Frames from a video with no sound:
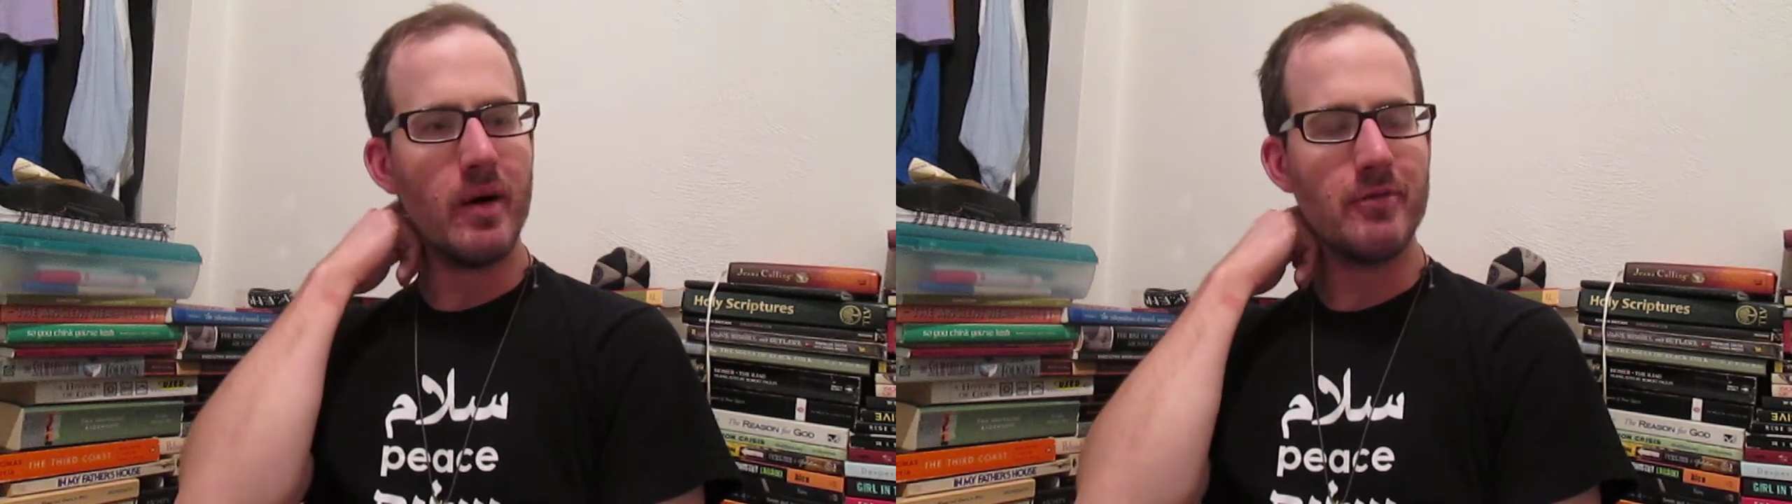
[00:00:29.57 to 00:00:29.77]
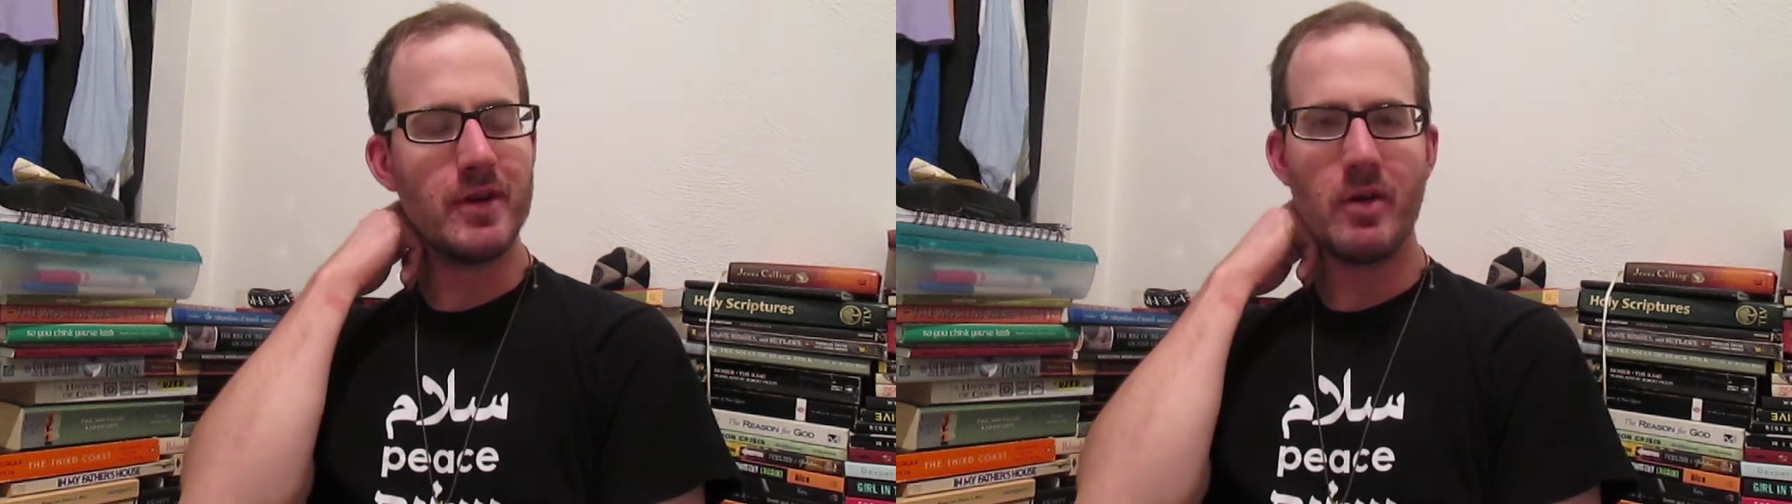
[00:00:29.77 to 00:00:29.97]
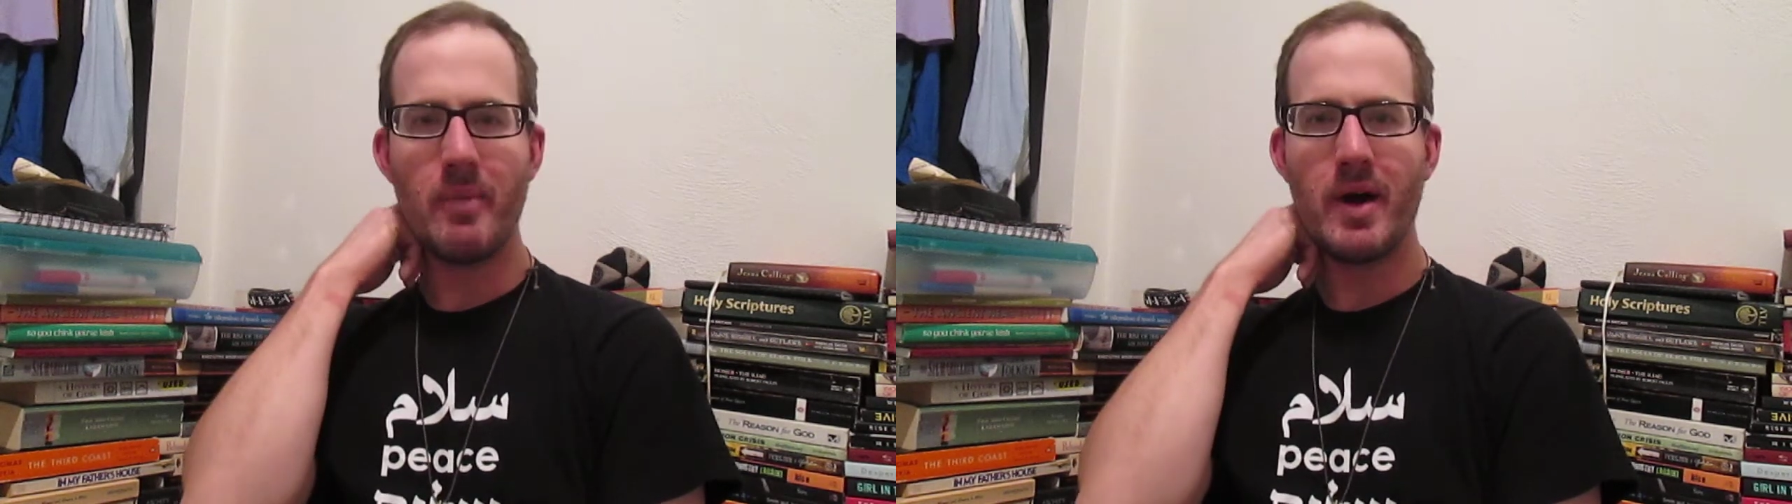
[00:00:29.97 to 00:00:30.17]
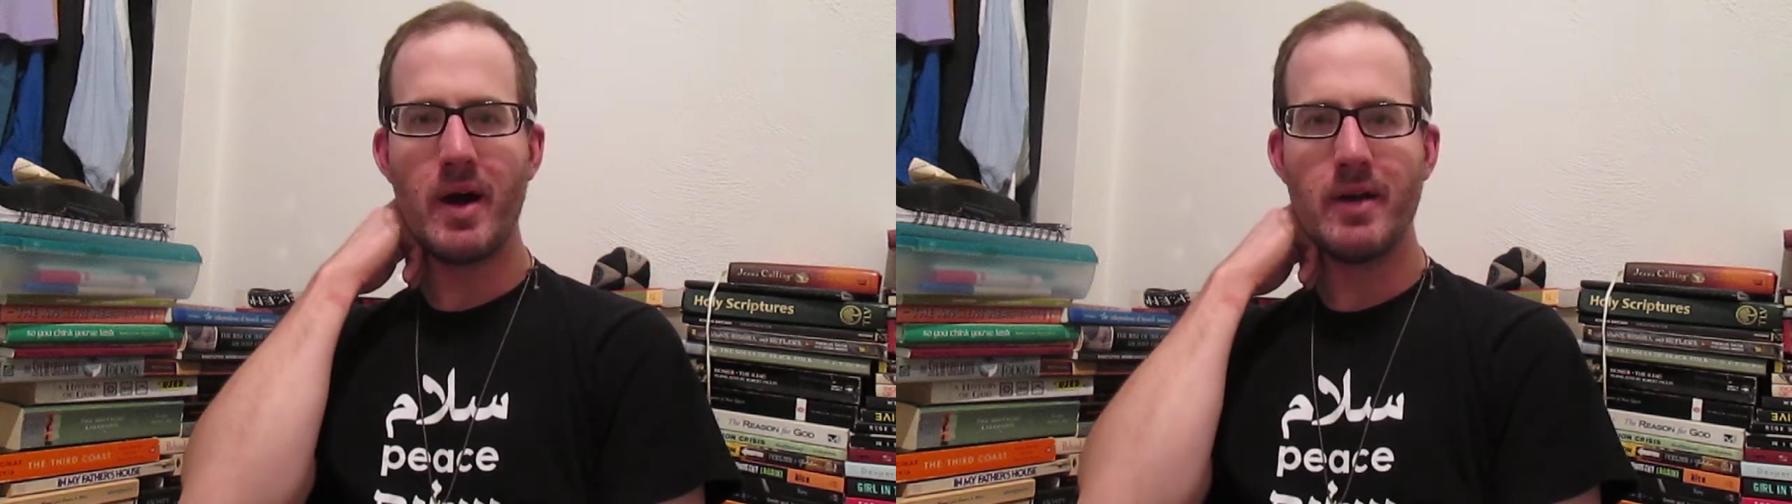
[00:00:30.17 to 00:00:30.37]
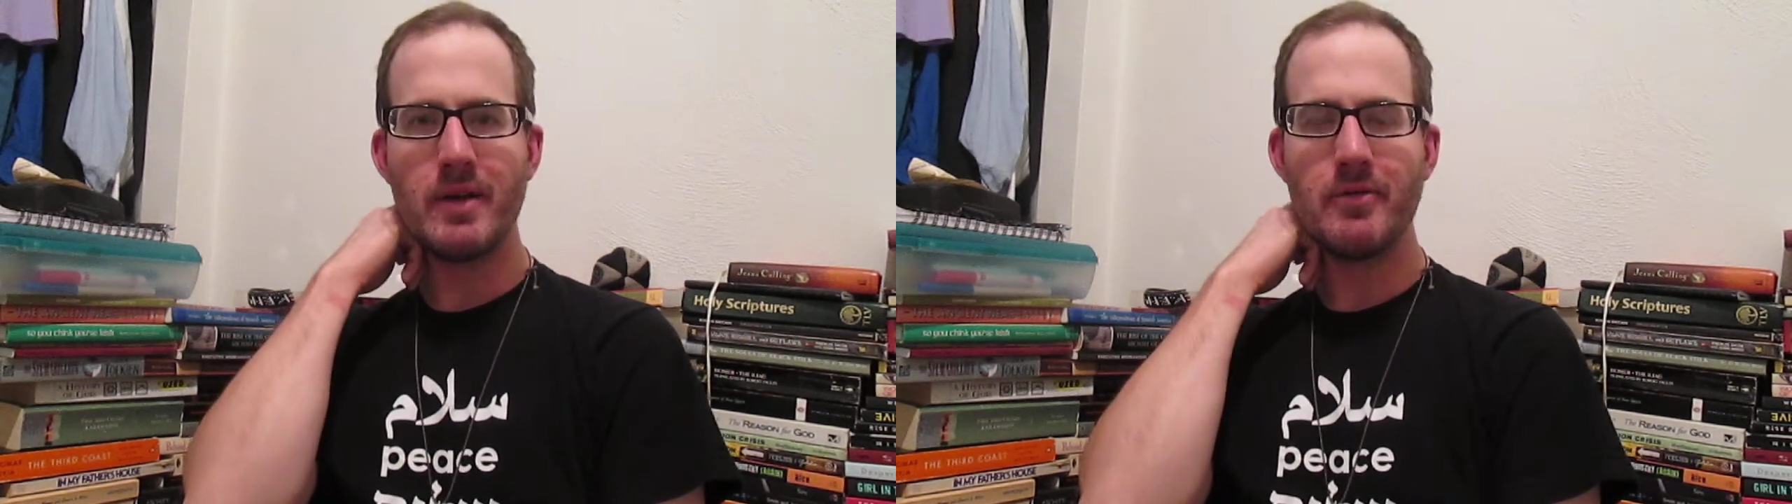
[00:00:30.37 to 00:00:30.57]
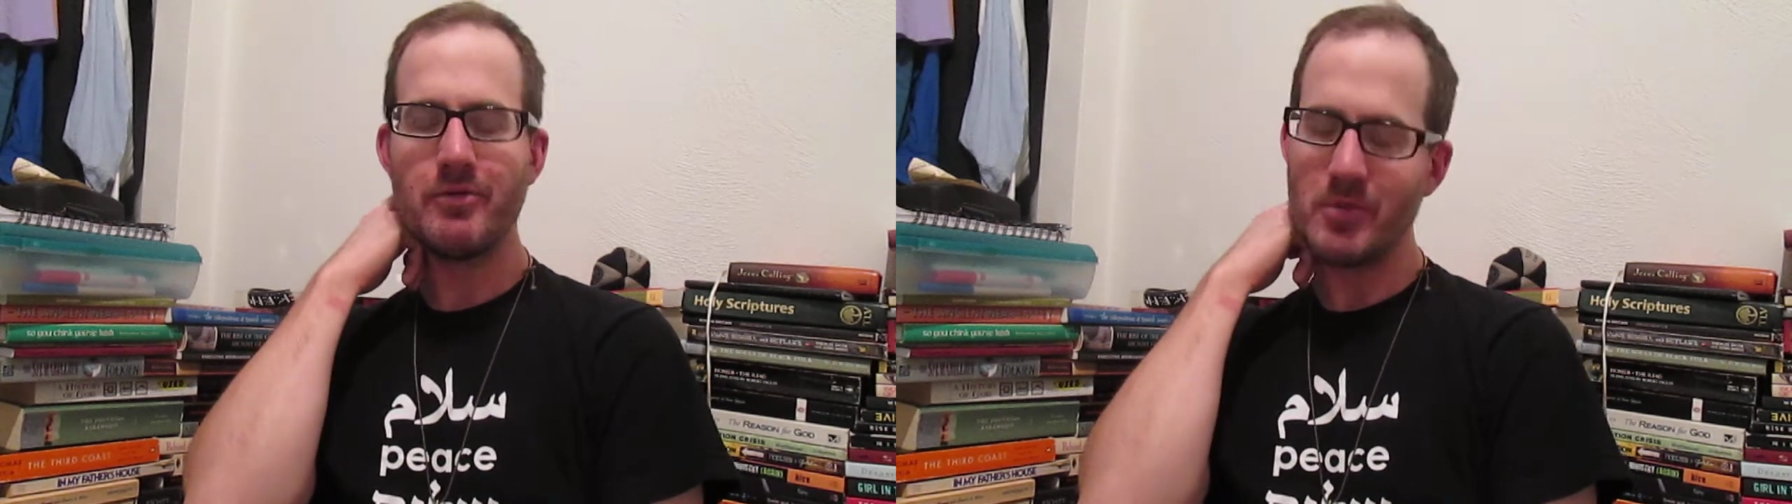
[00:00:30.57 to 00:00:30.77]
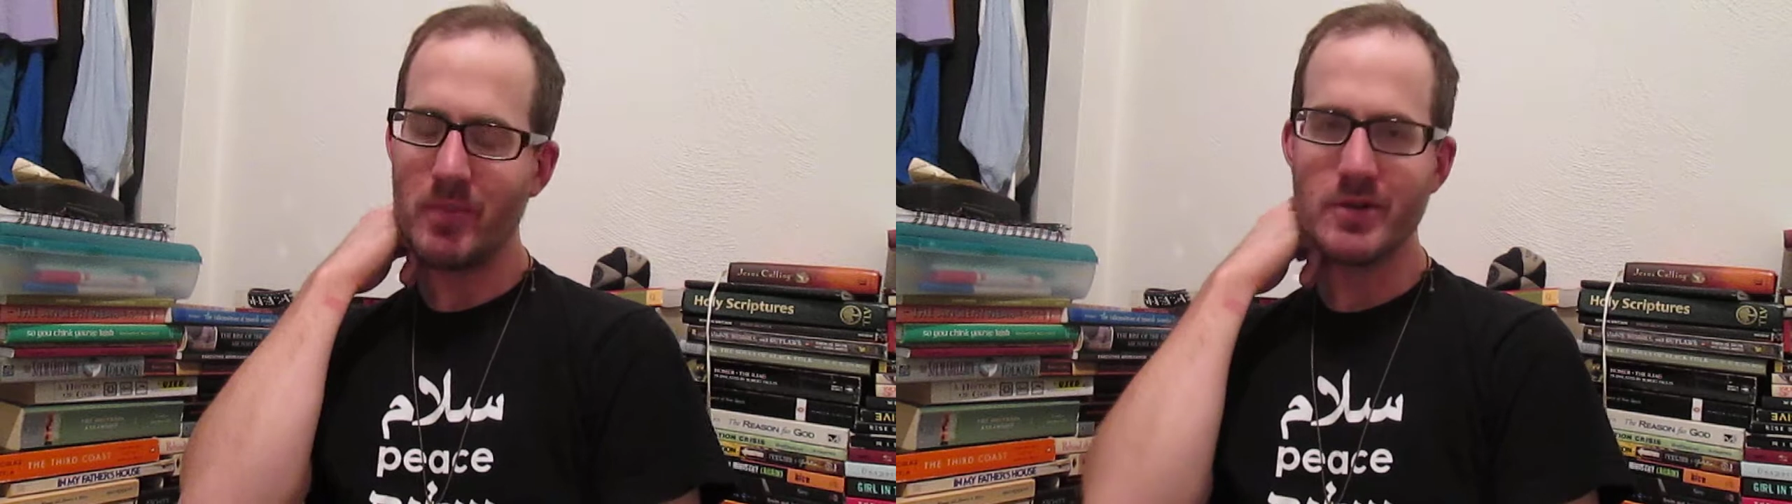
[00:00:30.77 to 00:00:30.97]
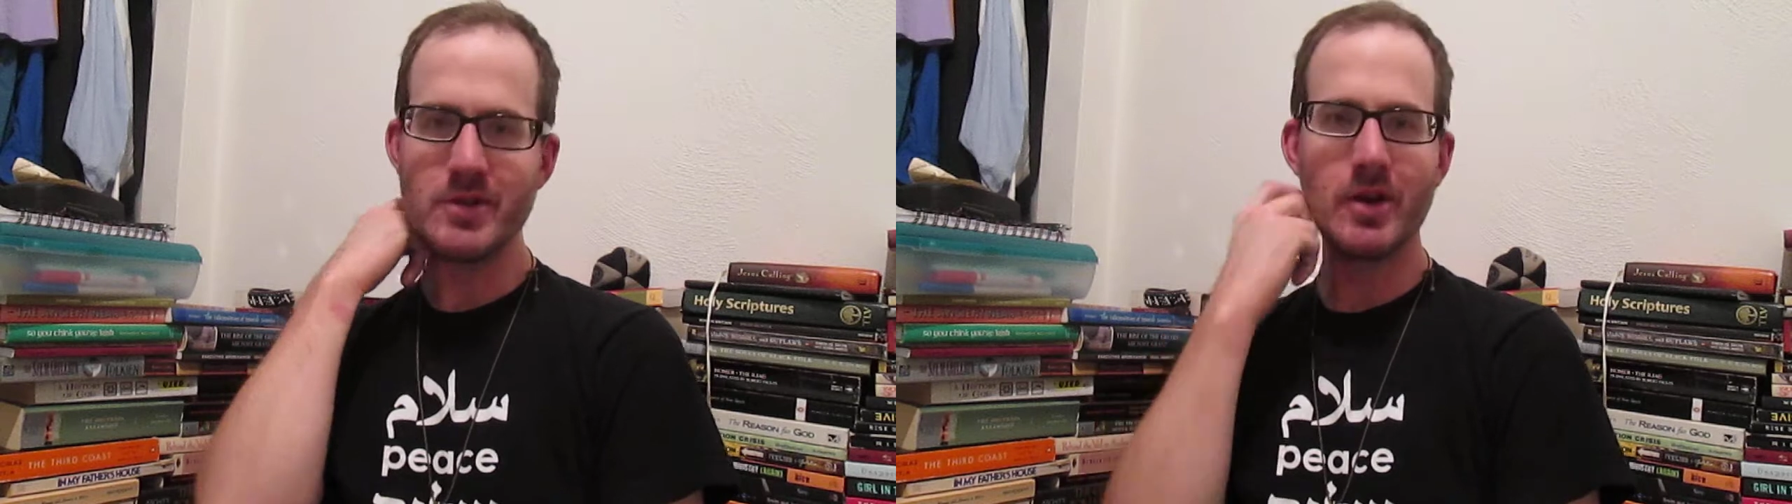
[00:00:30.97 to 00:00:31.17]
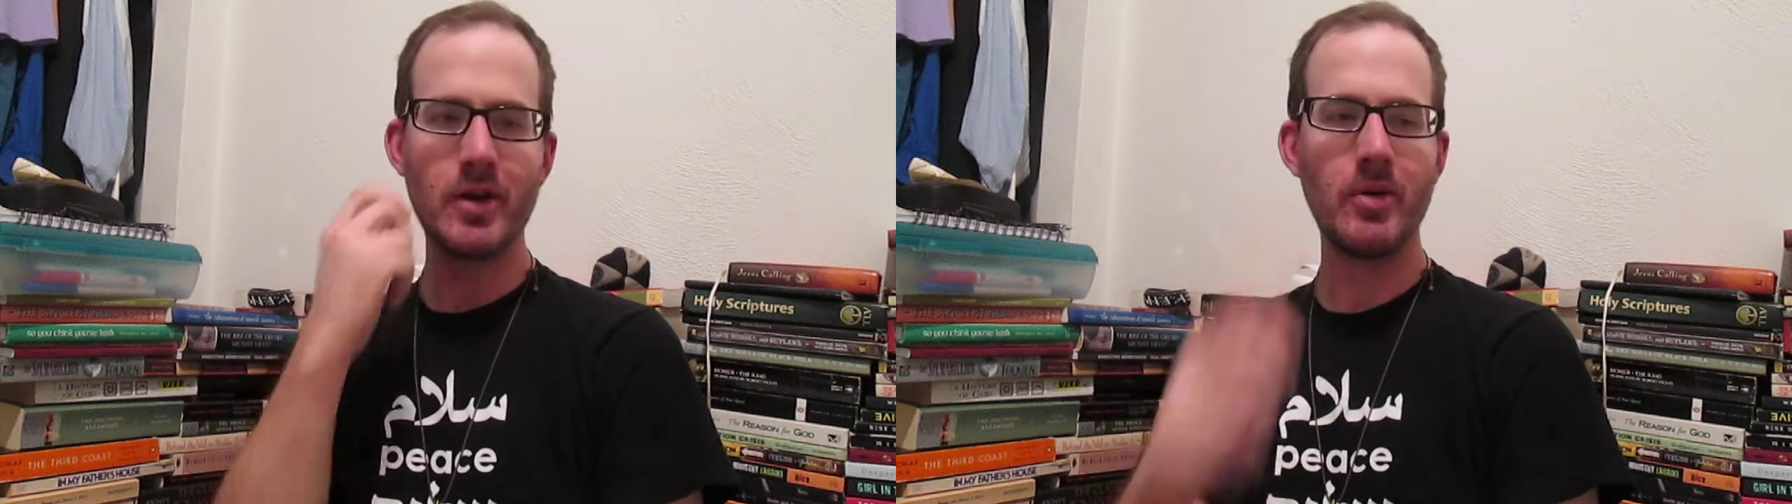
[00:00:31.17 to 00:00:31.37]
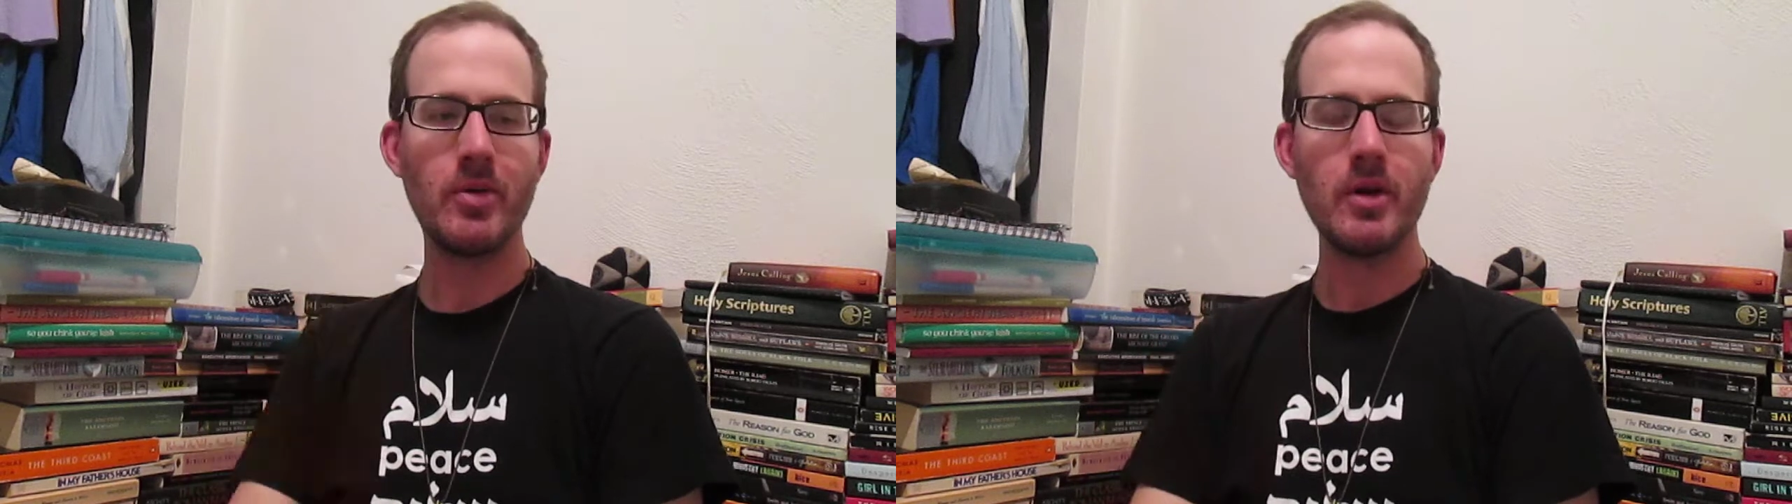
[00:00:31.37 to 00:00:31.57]
video about it a few months
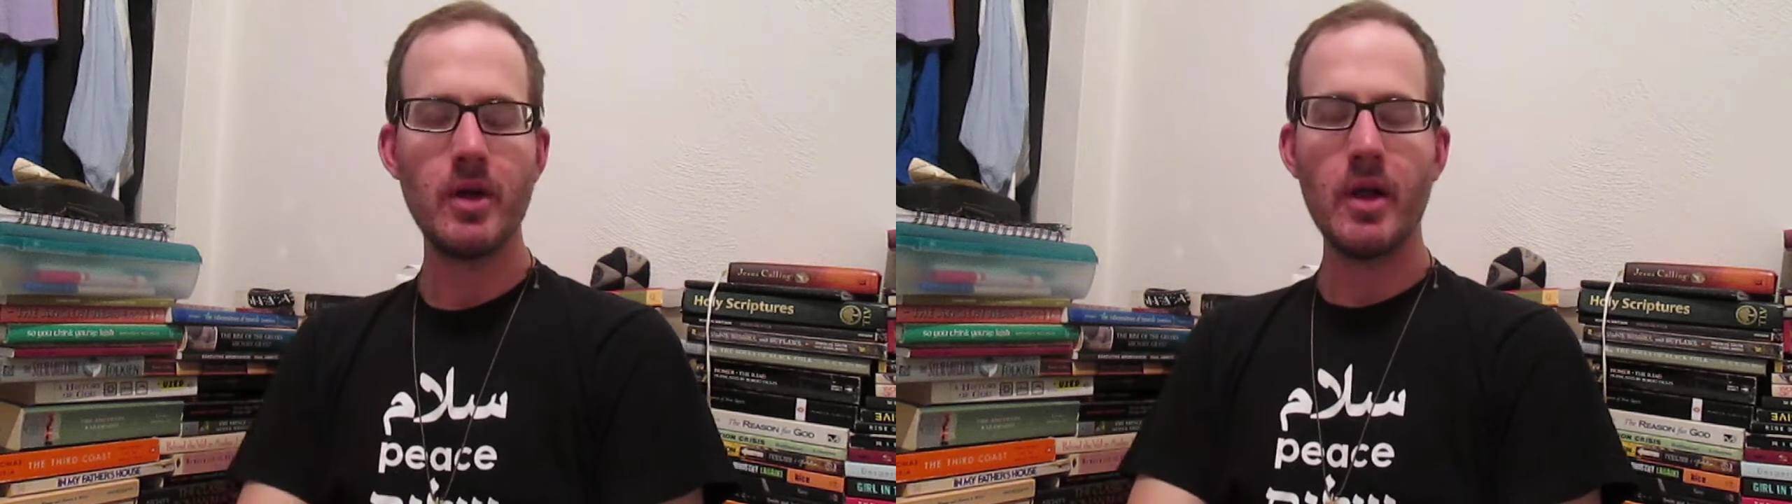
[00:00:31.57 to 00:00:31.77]
ago.